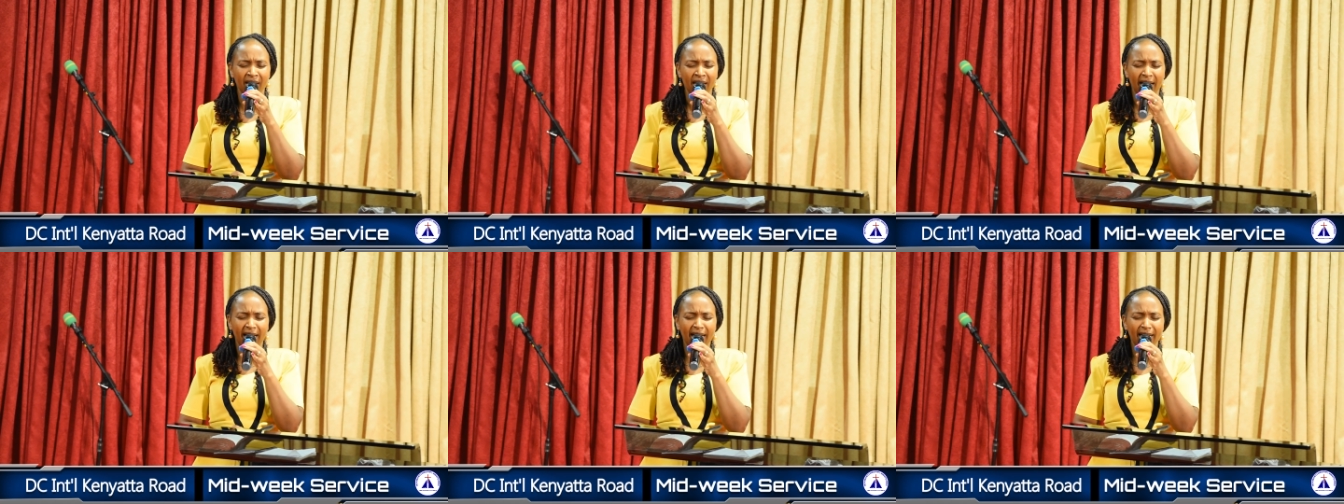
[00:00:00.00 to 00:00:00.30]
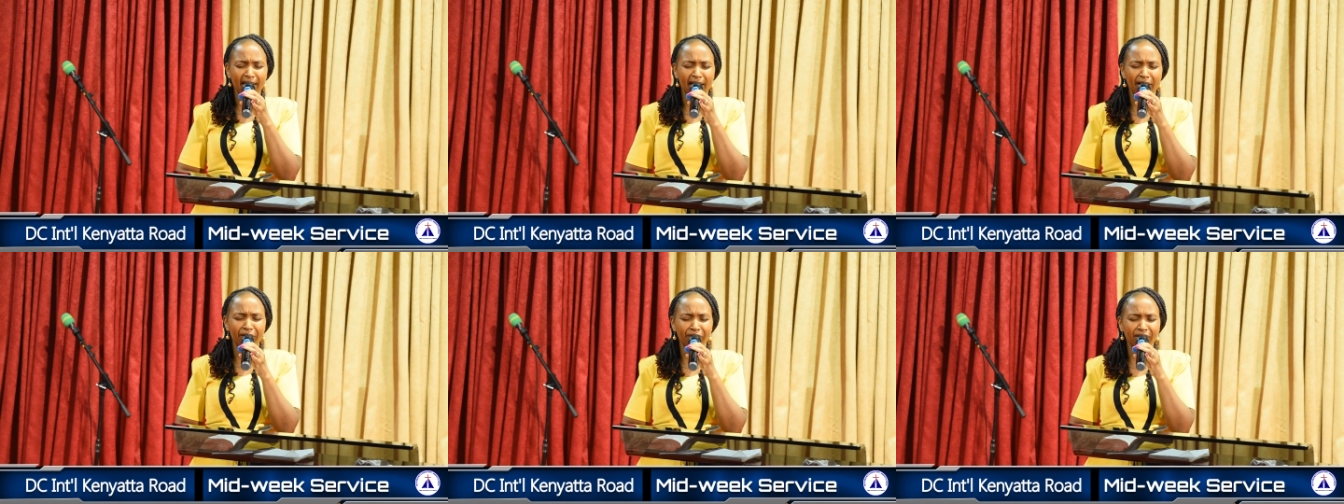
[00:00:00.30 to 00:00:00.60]

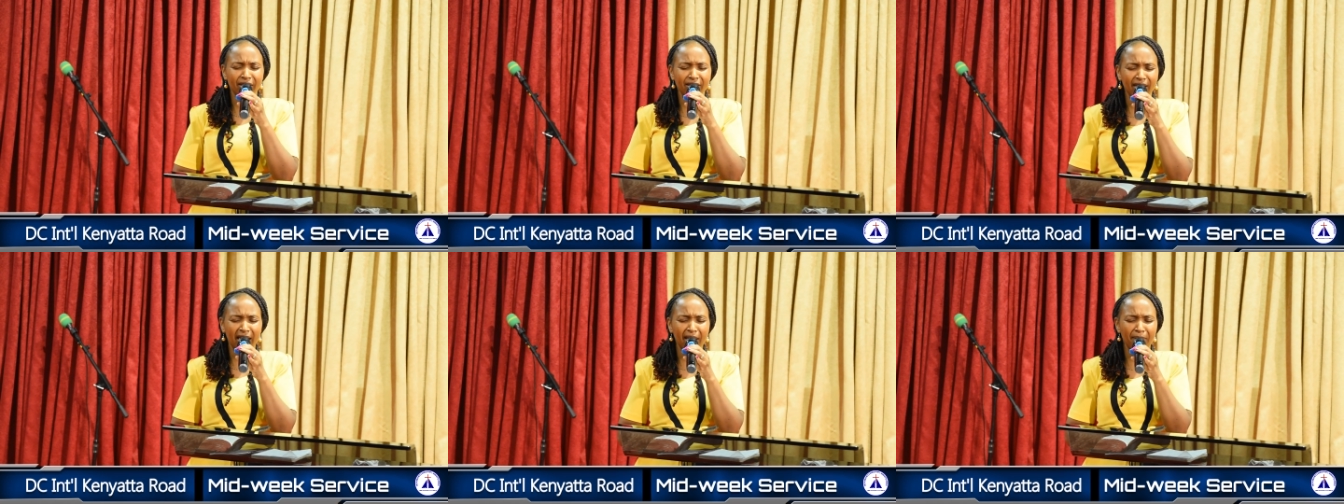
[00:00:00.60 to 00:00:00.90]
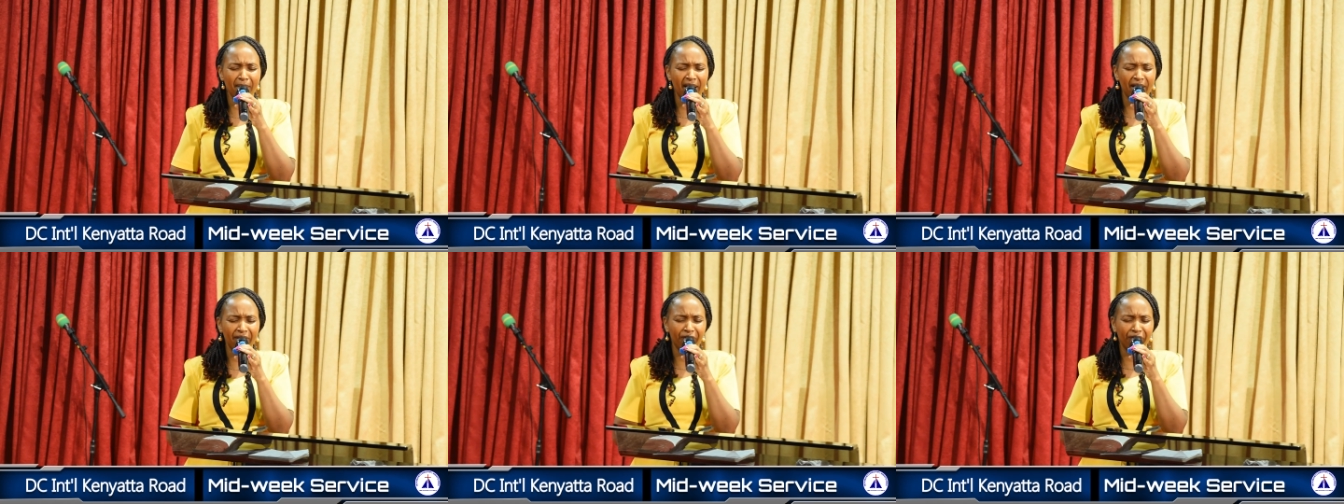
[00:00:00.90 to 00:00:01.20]
And every
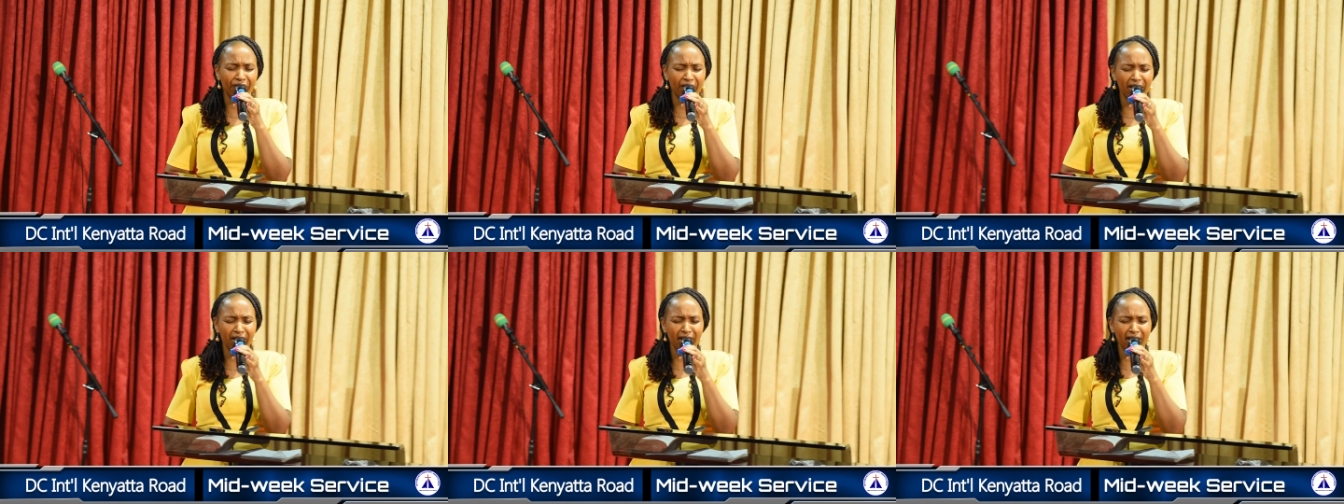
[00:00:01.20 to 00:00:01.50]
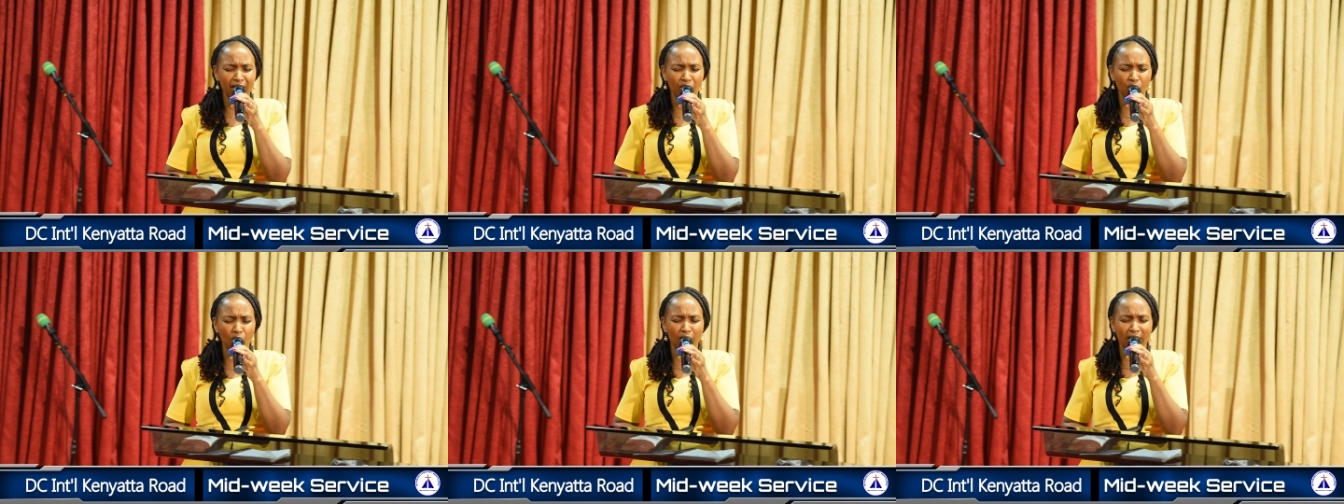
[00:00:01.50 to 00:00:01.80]
time, my Father,
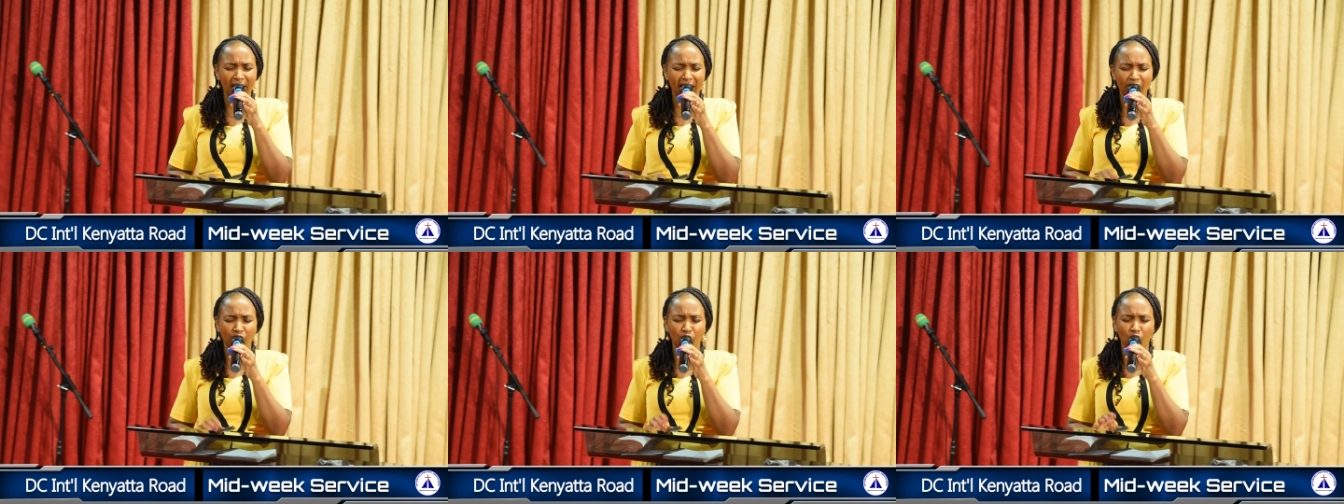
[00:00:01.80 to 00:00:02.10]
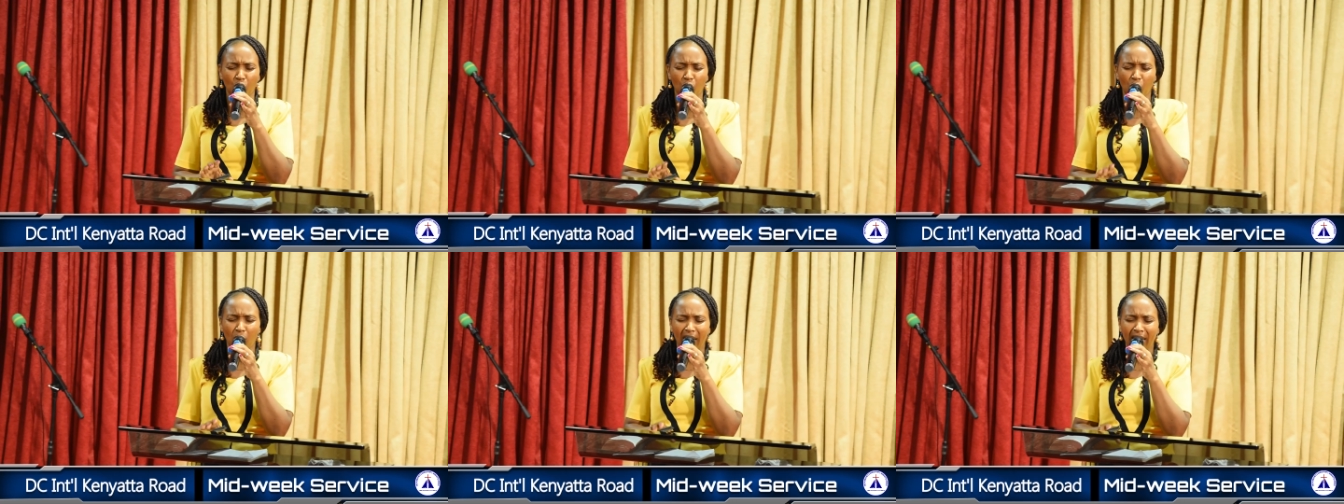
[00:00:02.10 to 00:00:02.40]
you let
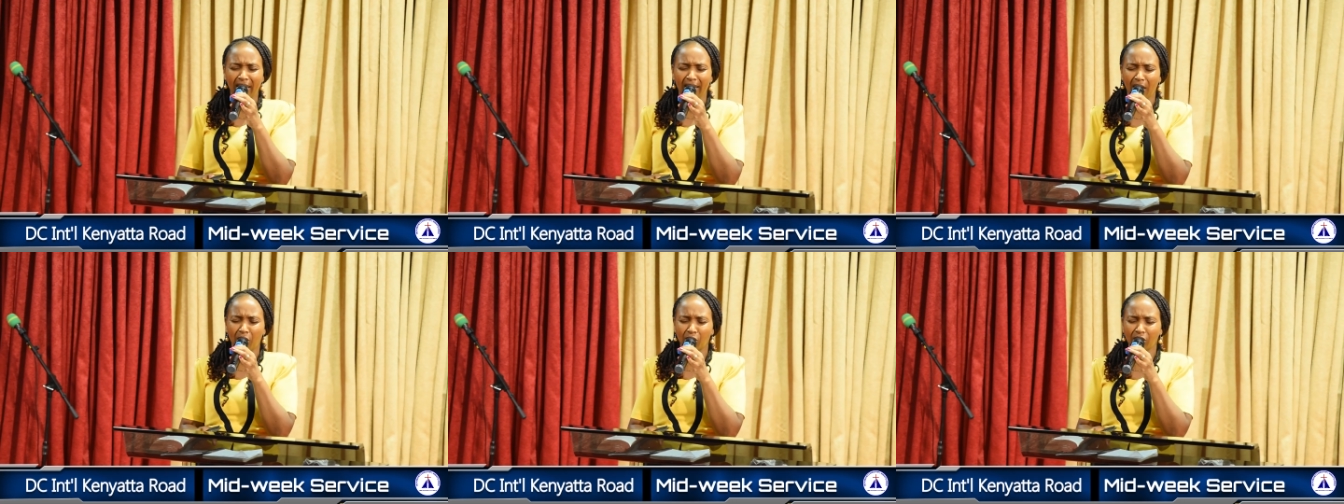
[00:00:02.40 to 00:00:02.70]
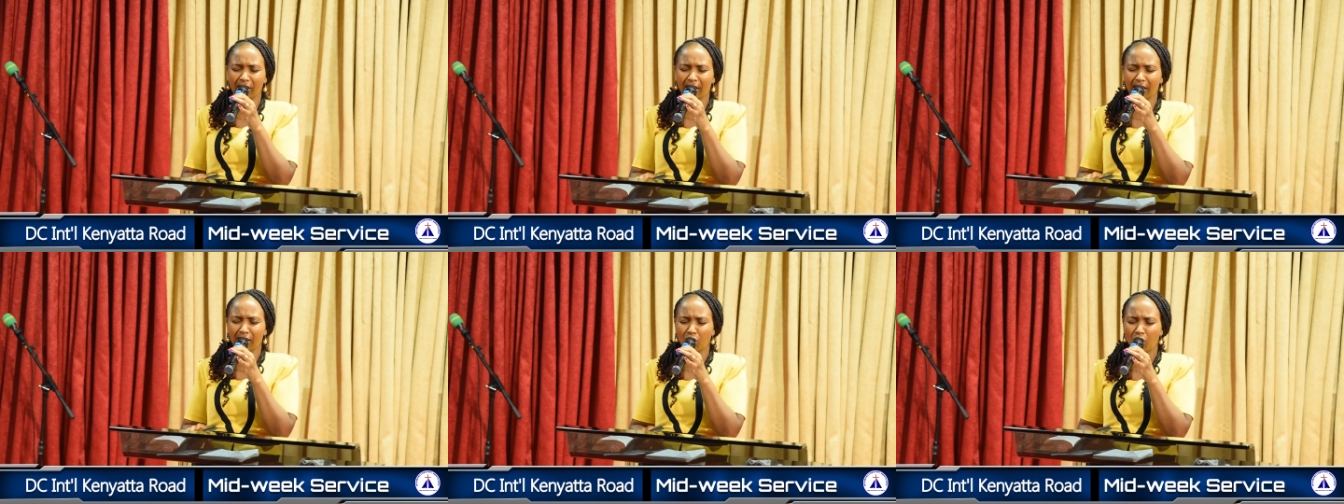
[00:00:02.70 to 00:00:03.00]
your word out,
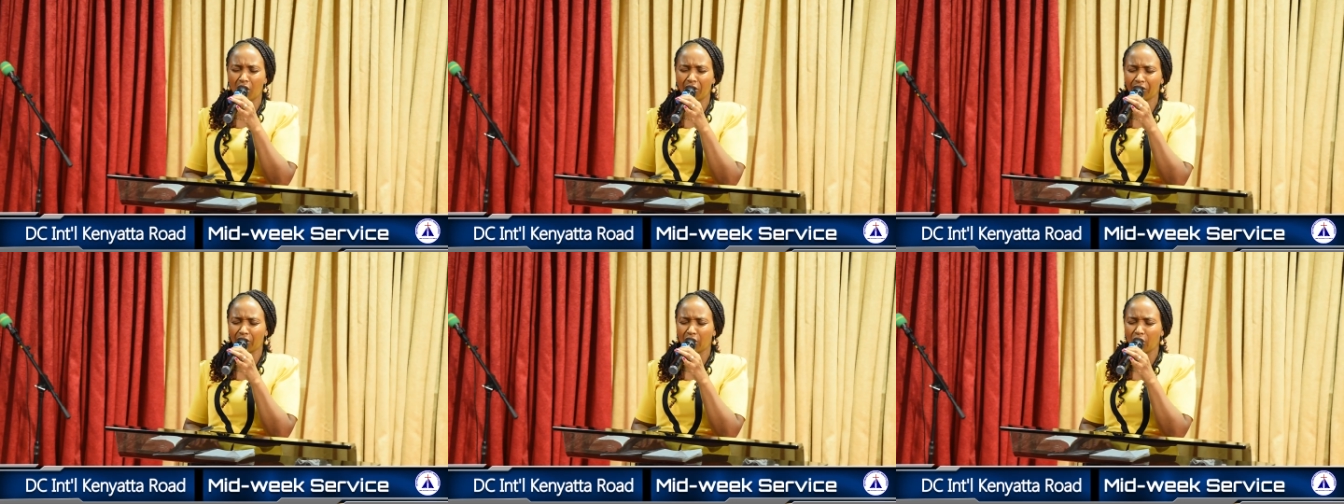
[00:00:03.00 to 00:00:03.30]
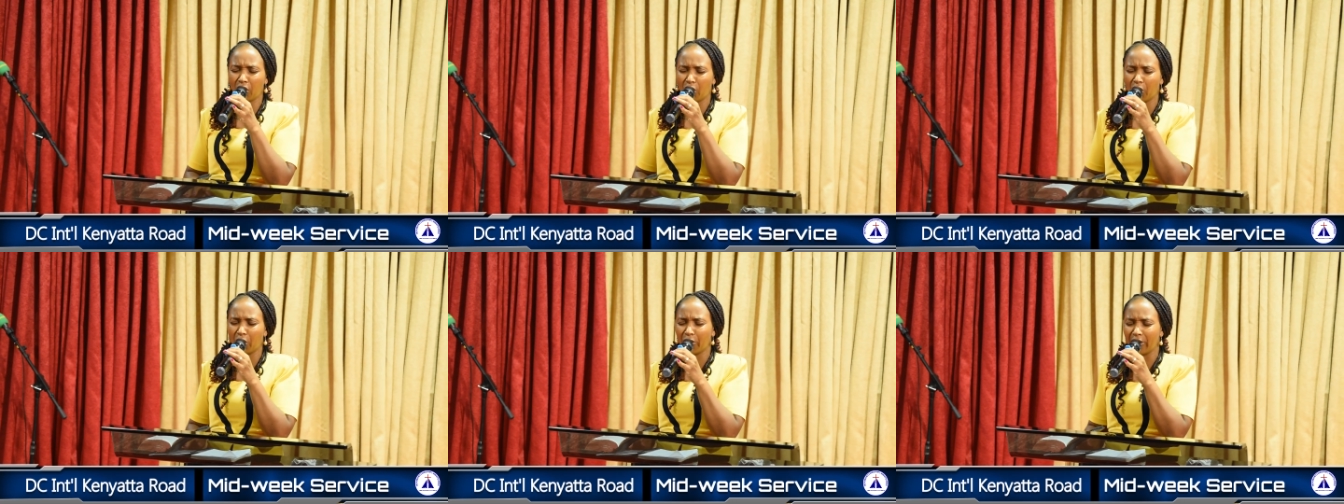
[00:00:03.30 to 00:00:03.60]
King of
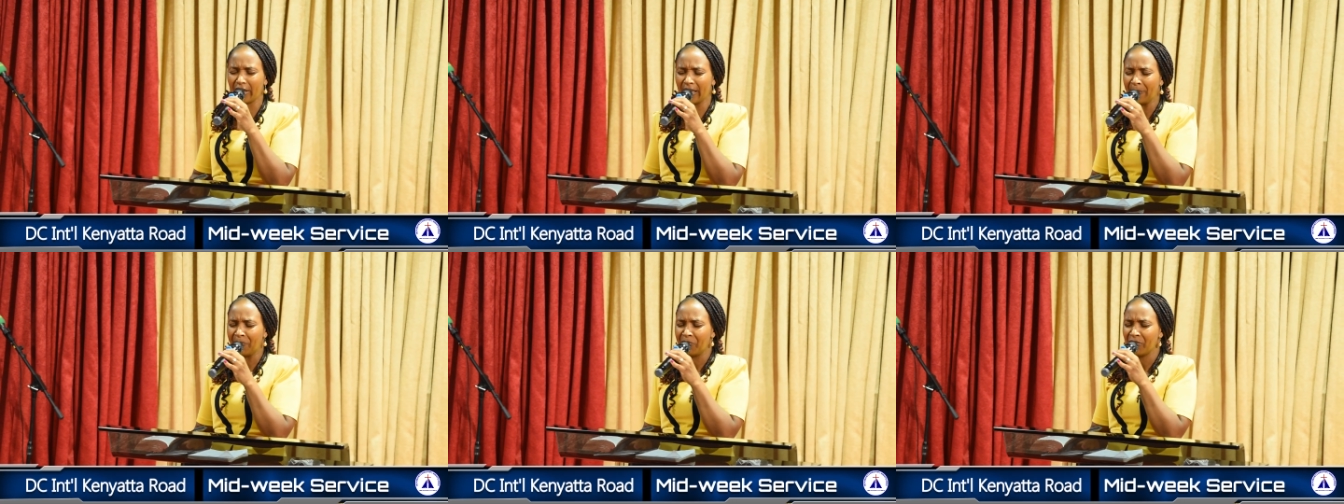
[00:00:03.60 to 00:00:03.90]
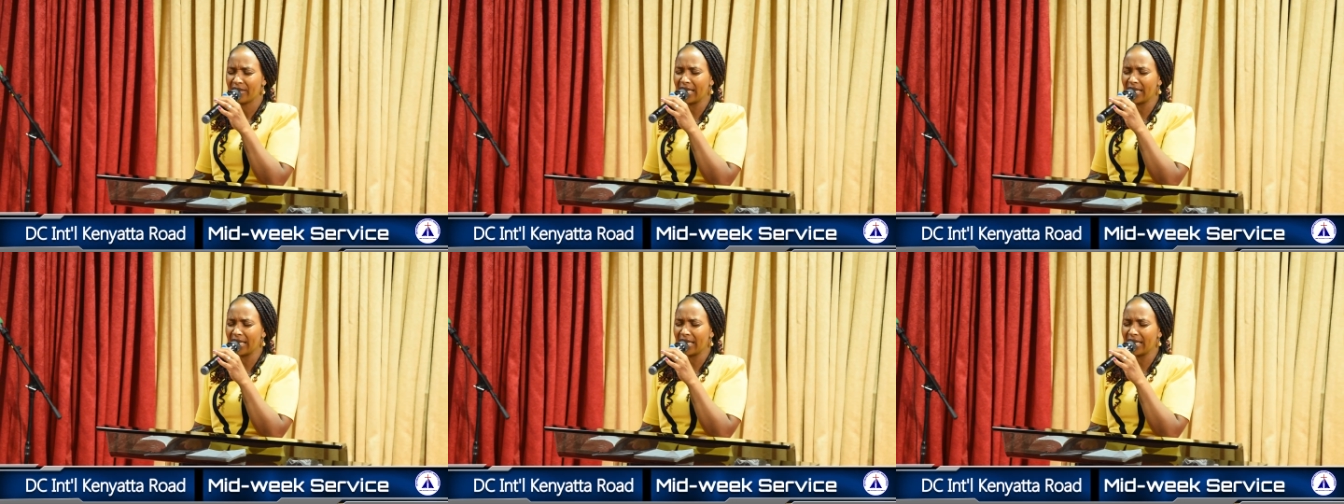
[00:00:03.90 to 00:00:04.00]
glory.